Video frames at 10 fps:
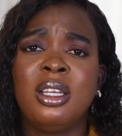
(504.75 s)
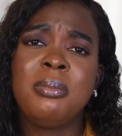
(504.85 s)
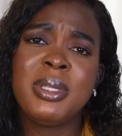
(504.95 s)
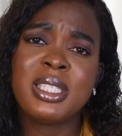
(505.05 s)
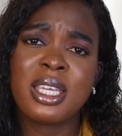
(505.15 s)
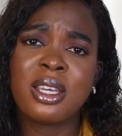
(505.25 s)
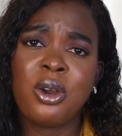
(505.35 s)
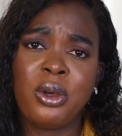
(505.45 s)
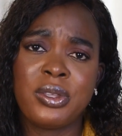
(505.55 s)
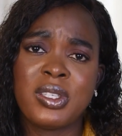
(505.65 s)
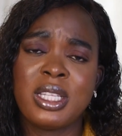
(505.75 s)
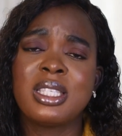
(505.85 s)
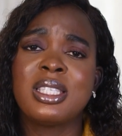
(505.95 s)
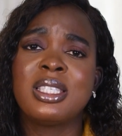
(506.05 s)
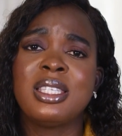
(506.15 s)
let me take a course and
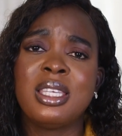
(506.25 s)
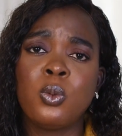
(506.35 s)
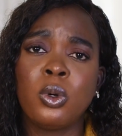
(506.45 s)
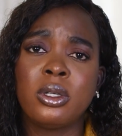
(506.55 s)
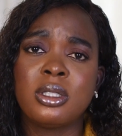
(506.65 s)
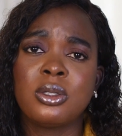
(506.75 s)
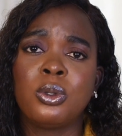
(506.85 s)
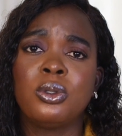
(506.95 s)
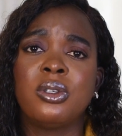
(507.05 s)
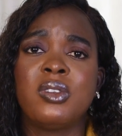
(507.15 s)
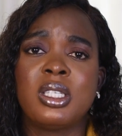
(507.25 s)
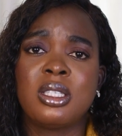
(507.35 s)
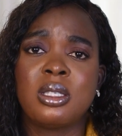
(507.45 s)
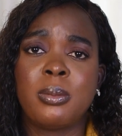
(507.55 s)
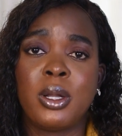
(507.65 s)
see what all of this
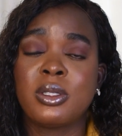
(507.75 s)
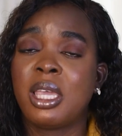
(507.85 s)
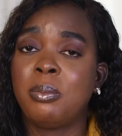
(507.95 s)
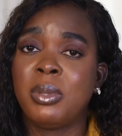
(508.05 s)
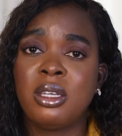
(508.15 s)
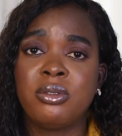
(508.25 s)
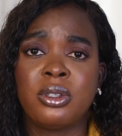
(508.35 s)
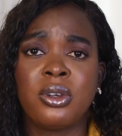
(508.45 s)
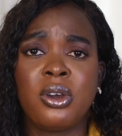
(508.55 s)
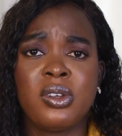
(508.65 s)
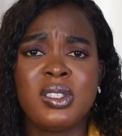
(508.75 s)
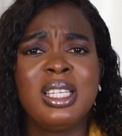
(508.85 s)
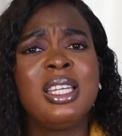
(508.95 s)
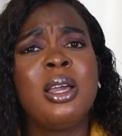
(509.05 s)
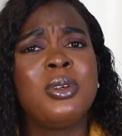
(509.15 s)
is about. I paid for the course,
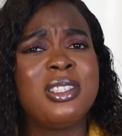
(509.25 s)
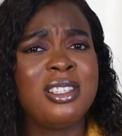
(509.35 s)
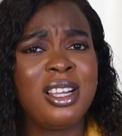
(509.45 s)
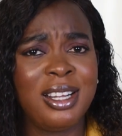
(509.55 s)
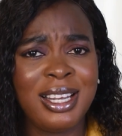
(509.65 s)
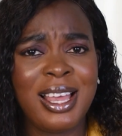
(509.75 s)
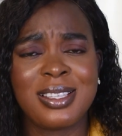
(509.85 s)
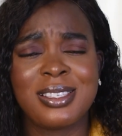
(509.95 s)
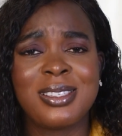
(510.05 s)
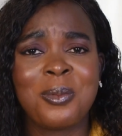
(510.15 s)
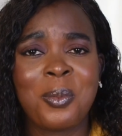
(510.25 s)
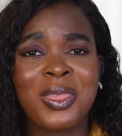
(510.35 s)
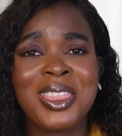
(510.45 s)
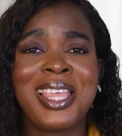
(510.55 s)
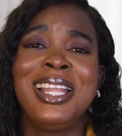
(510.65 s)
and then I was in the class.
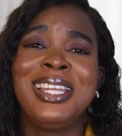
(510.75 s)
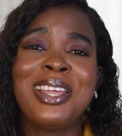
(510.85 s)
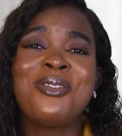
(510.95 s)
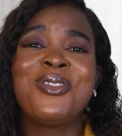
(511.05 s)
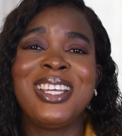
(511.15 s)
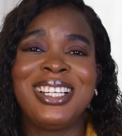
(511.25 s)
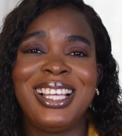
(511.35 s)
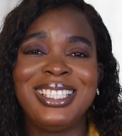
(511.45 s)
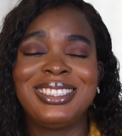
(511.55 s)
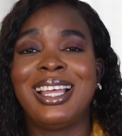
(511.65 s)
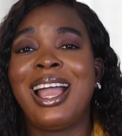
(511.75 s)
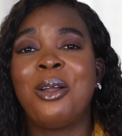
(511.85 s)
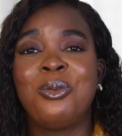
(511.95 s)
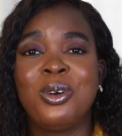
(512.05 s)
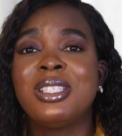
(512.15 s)
And then I realized that
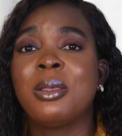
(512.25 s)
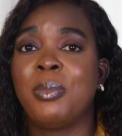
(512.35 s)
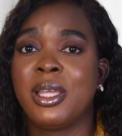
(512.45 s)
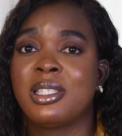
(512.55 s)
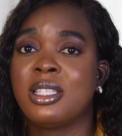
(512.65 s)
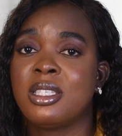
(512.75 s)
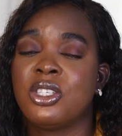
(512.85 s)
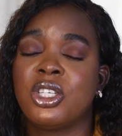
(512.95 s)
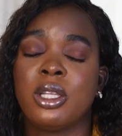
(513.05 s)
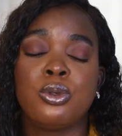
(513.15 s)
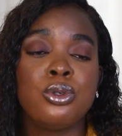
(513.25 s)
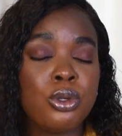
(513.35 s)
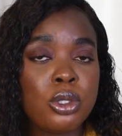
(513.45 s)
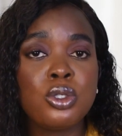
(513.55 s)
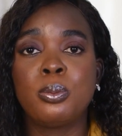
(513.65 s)
I was a better teacher,
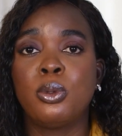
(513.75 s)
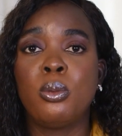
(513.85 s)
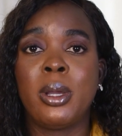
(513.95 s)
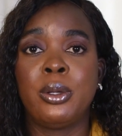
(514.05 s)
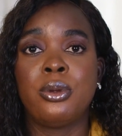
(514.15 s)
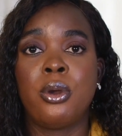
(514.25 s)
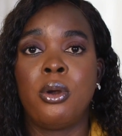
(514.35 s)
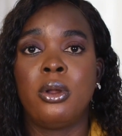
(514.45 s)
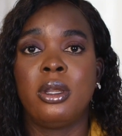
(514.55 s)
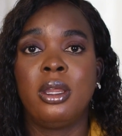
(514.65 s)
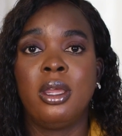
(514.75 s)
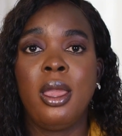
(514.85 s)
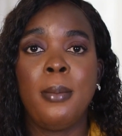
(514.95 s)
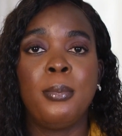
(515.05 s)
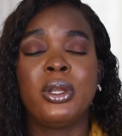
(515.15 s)
not to blow my own horn,
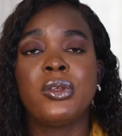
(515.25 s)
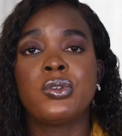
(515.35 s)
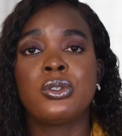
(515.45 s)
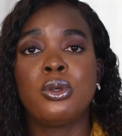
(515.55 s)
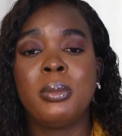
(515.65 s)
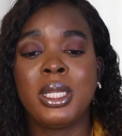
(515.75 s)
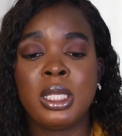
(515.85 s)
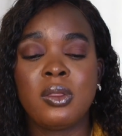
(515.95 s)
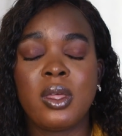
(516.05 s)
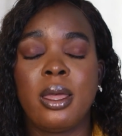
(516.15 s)
but there's so many